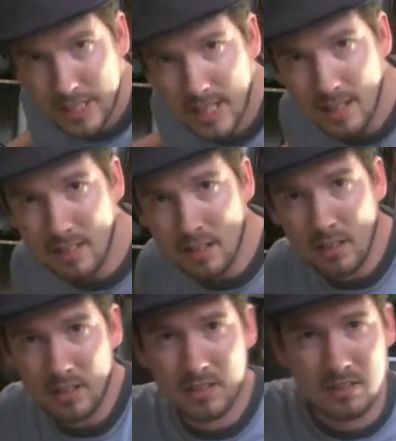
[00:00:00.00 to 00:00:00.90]
you got
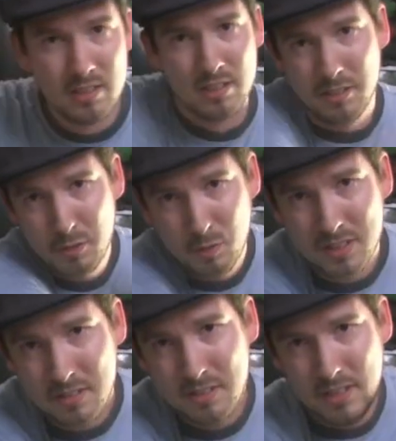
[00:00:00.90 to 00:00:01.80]
little
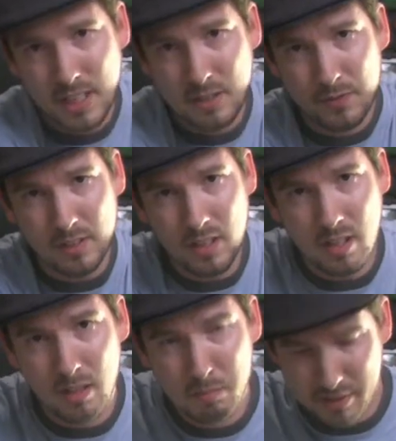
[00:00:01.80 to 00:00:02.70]
swizzle sticks for
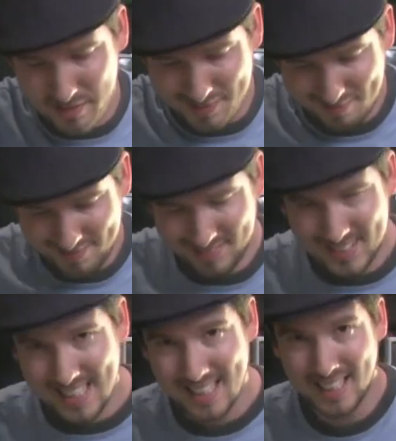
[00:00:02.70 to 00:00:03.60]
arms,
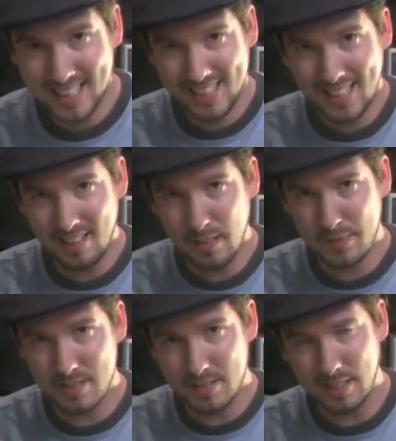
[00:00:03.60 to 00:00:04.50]
you can't
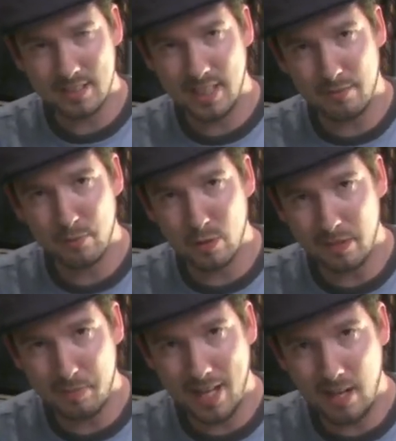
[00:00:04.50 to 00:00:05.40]
lift this thing, it's like
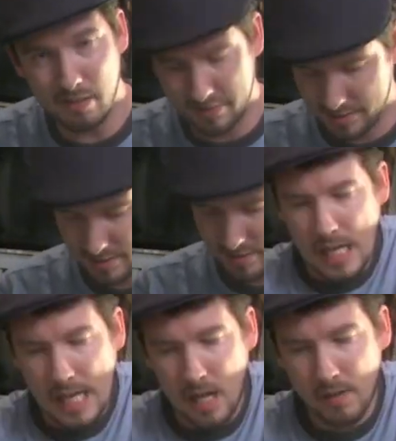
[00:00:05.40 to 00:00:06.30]
40 pounds.
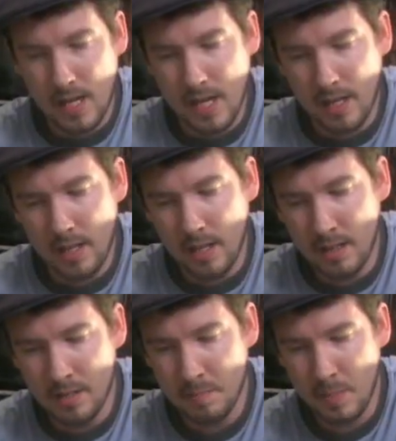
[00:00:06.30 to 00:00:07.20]
Alright,
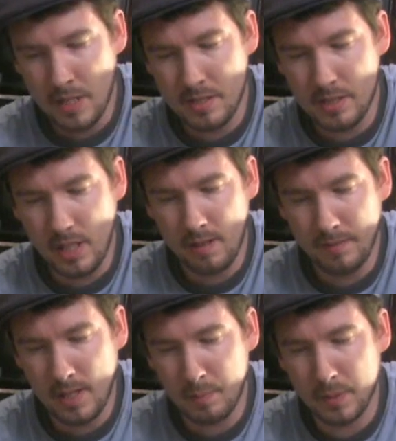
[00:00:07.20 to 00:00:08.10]
uh, mix
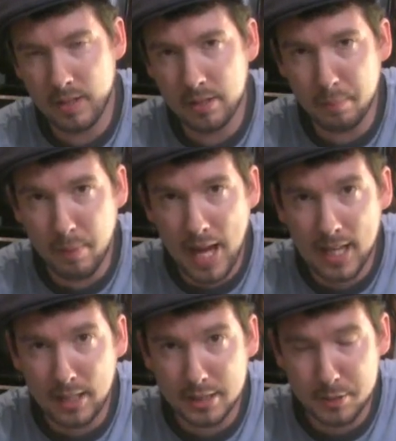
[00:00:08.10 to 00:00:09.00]
yourself up another
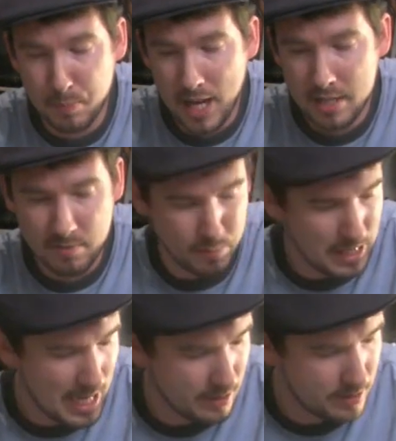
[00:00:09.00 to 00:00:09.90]
batch, batch of
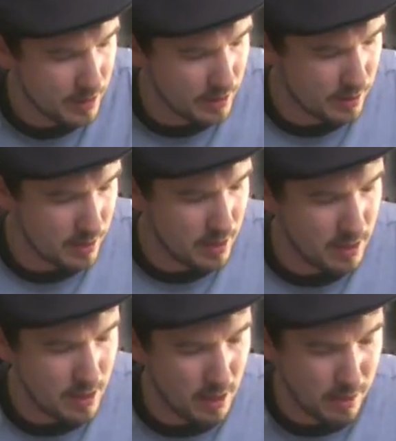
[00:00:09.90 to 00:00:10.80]
plastic
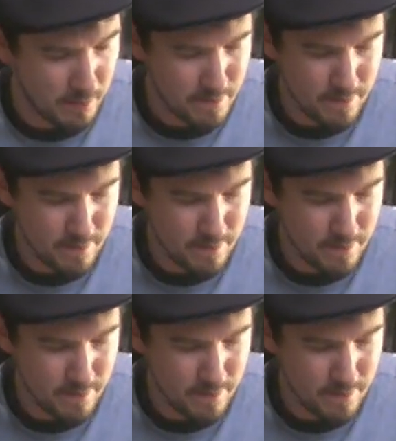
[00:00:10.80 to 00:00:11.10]
and uh,